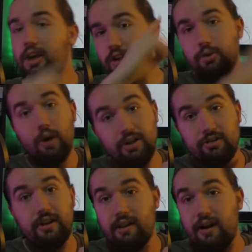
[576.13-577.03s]
you want to
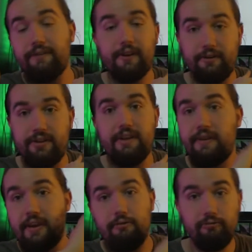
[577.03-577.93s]
turn that off on your
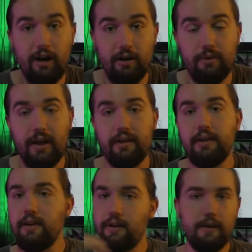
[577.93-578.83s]
TV right away.
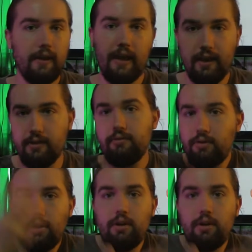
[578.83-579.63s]
And